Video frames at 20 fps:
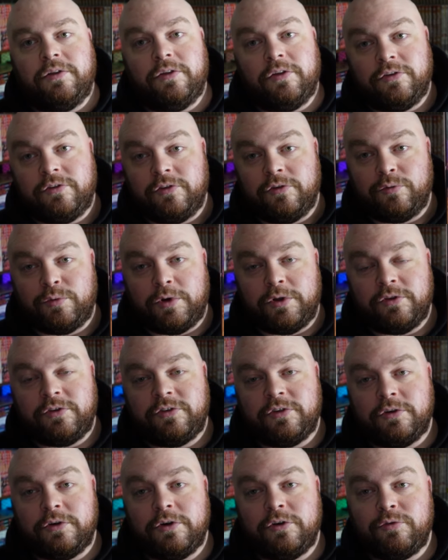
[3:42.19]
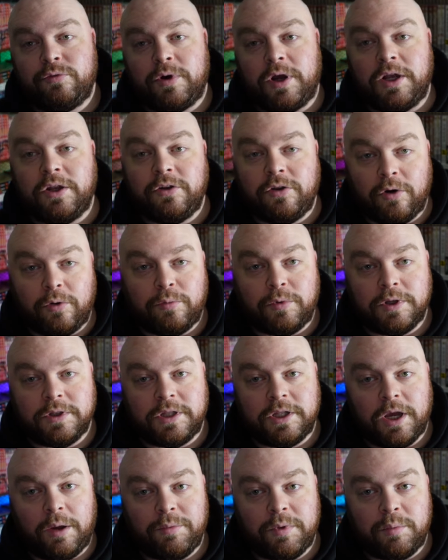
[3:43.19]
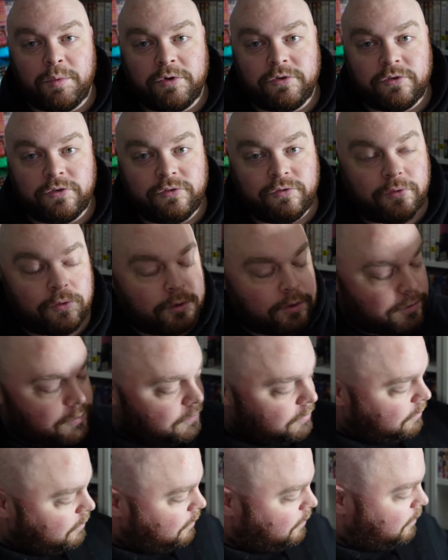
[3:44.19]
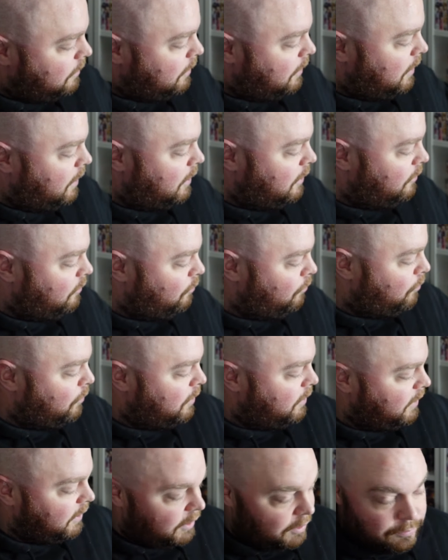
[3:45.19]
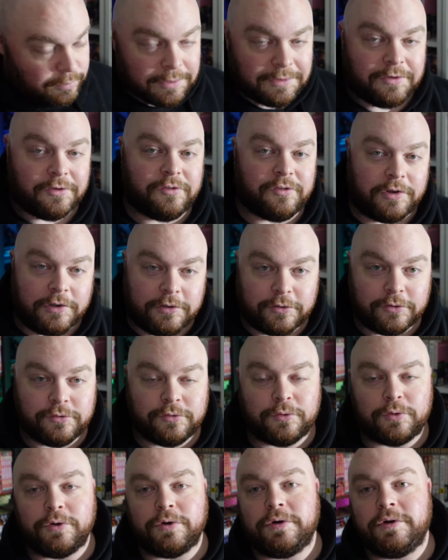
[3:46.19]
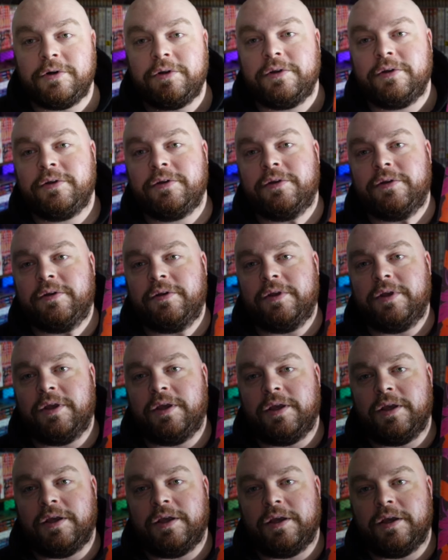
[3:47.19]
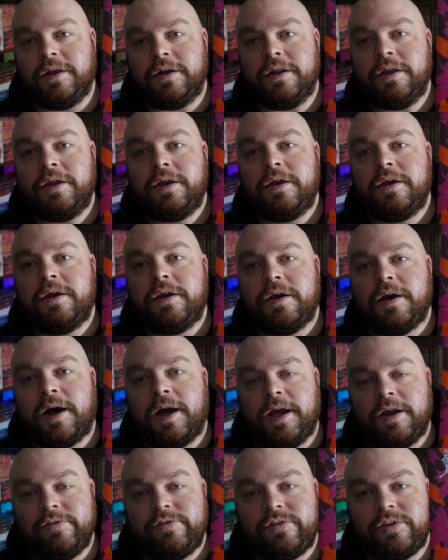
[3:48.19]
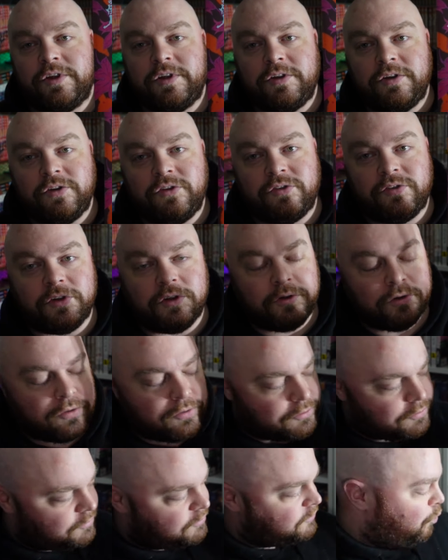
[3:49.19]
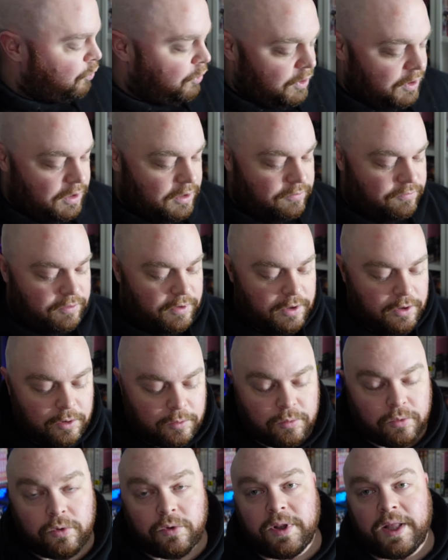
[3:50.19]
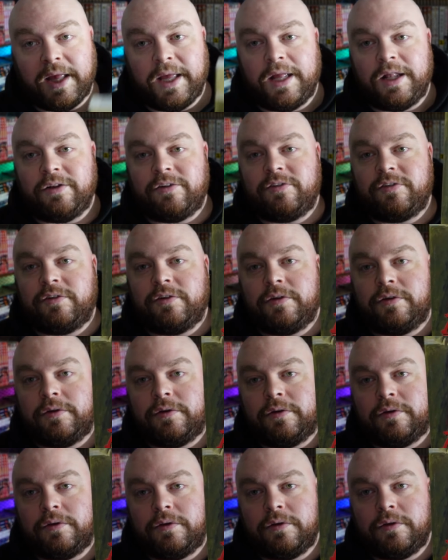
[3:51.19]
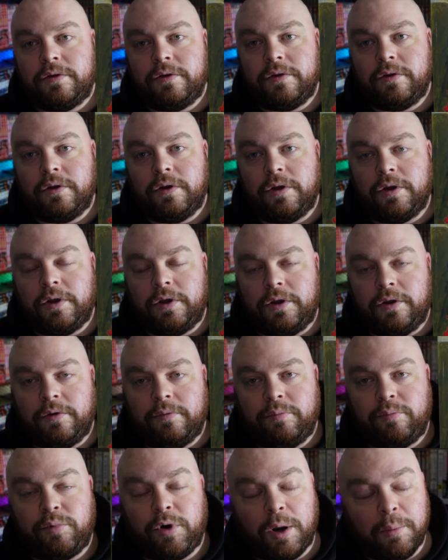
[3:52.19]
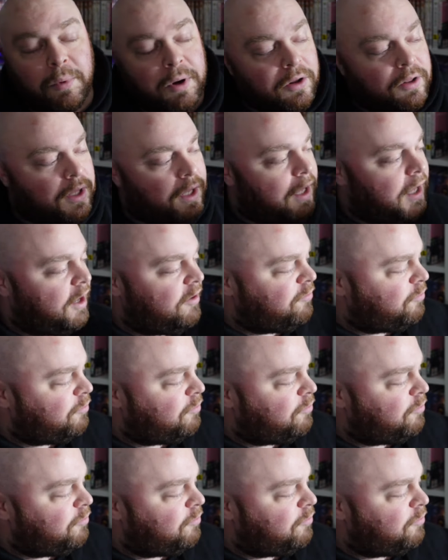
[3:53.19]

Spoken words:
this is one of the series where I don't want the omnibuses for, and it's one that I want the singles for. And I have seen these singles pretty available at primarily at Half